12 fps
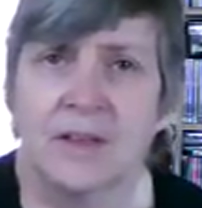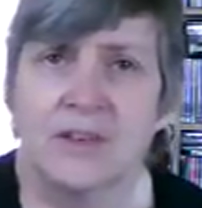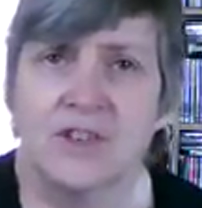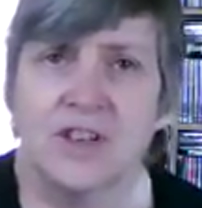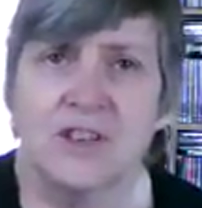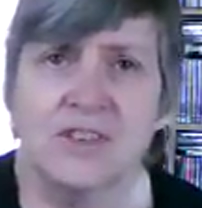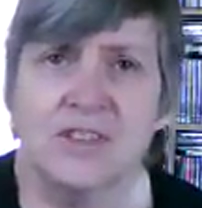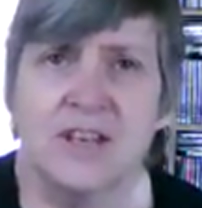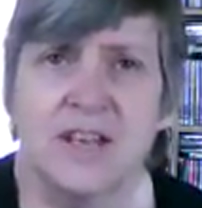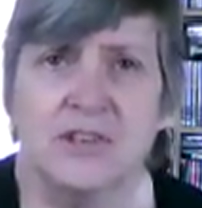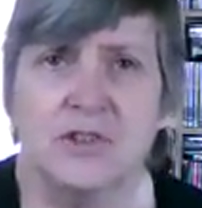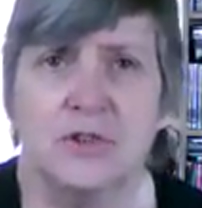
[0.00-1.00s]
Just
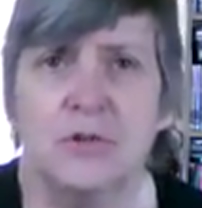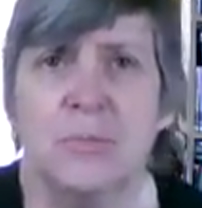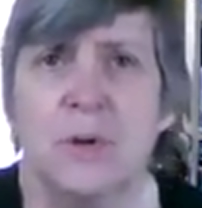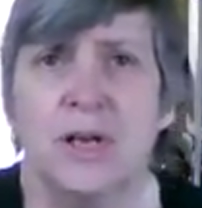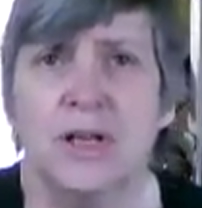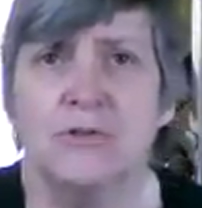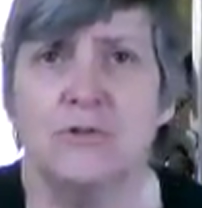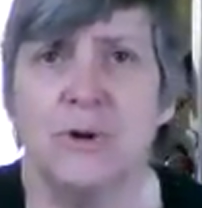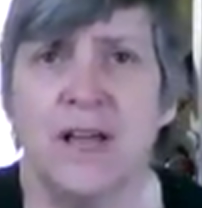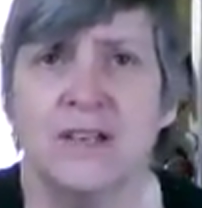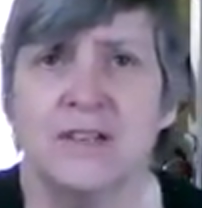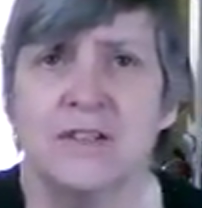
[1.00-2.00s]
let your mind
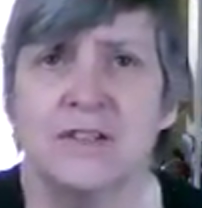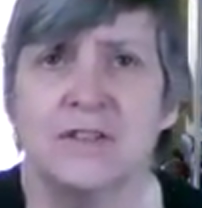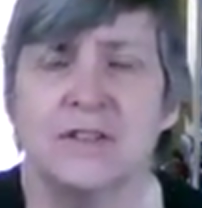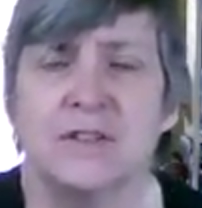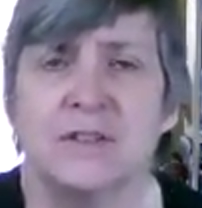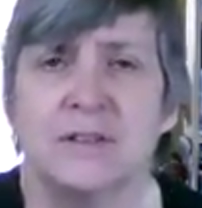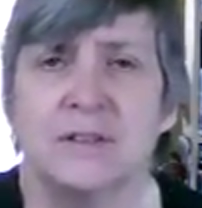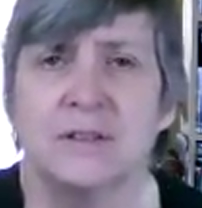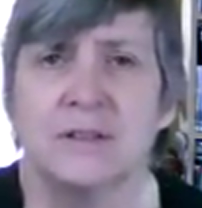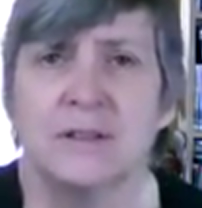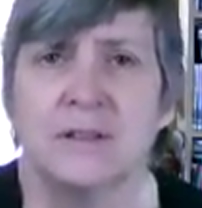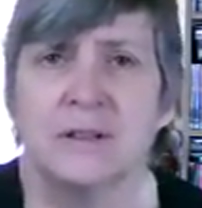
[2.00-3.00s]
rest
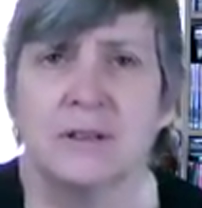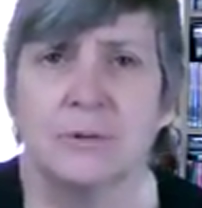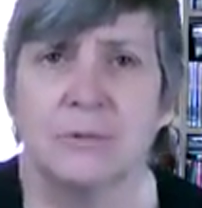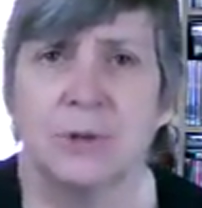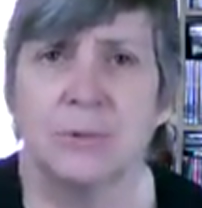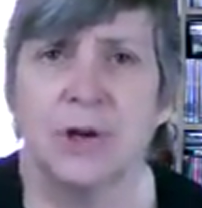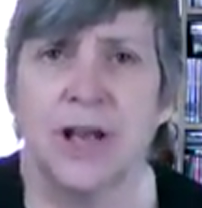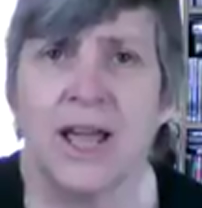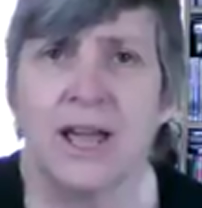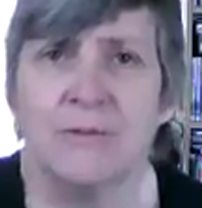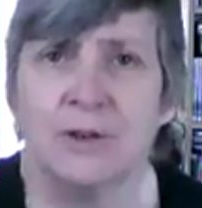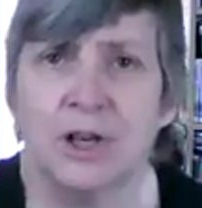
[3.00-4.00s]
with
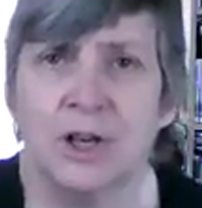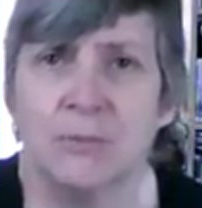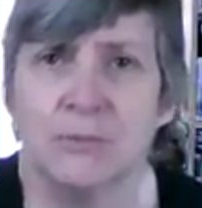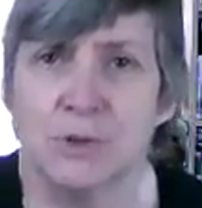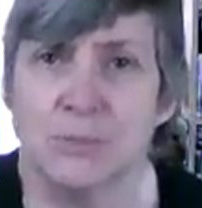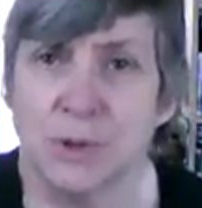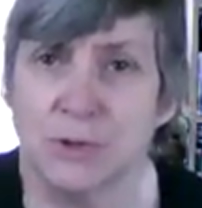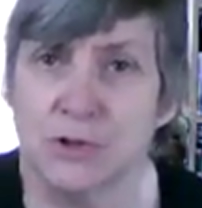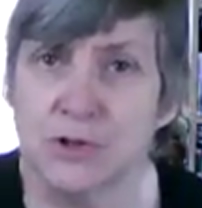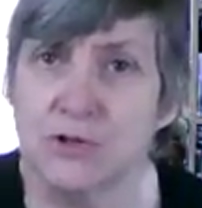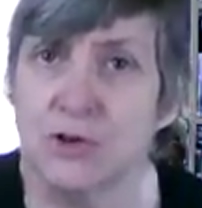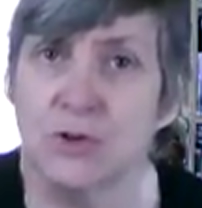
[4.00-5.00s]
whatever comes most
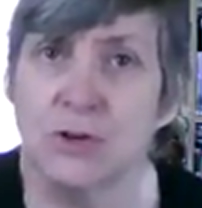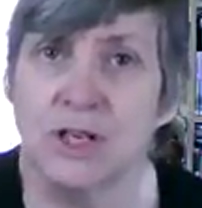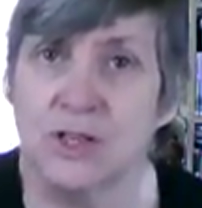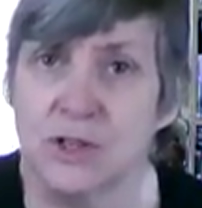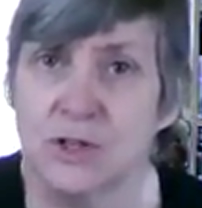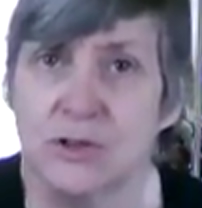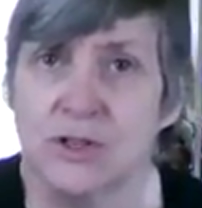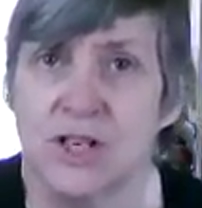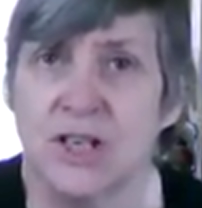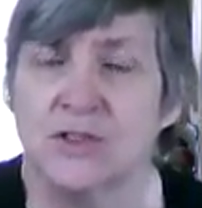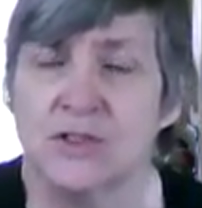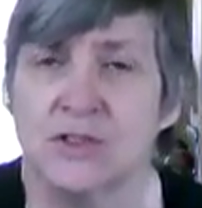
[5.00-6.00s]
strongly to your
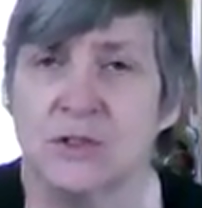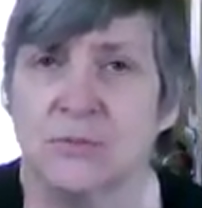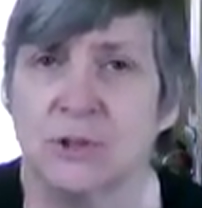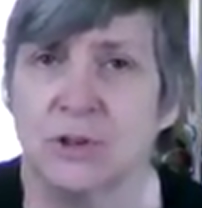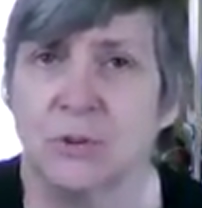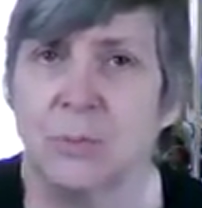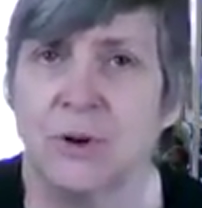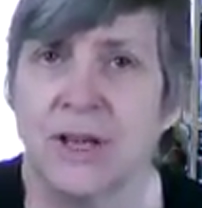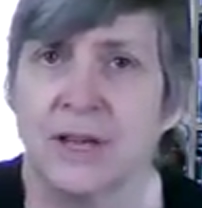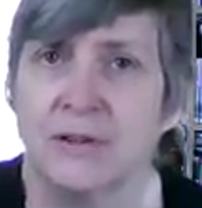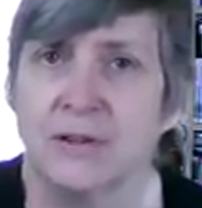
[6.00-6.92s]
attention with your breath.